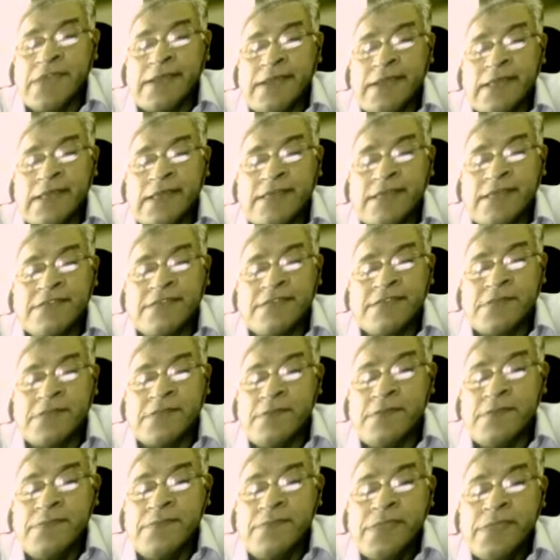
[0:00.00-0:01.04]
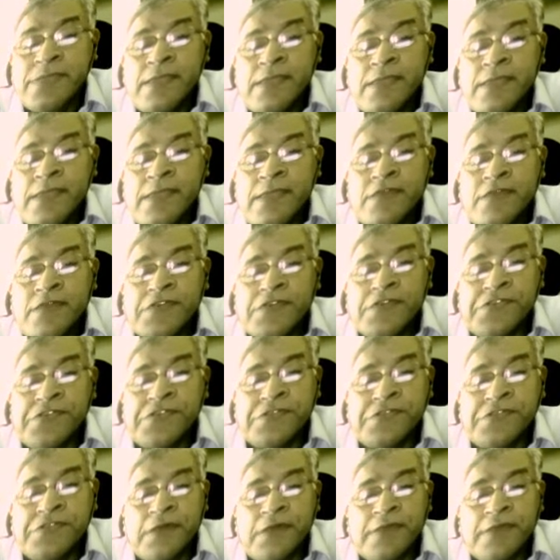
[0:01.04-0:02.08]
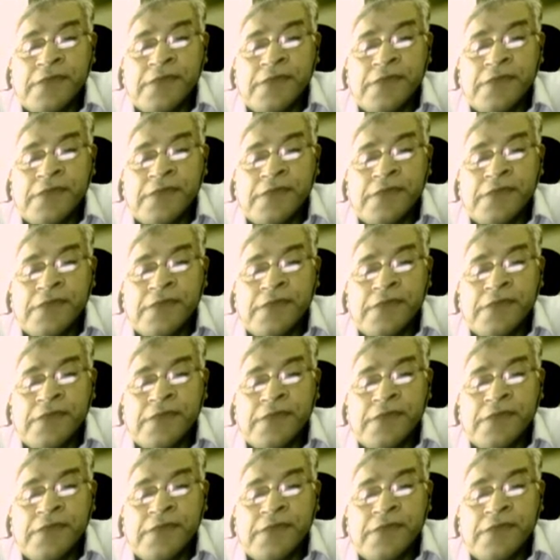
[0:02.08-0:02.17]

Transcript: others, so efforts to stop drug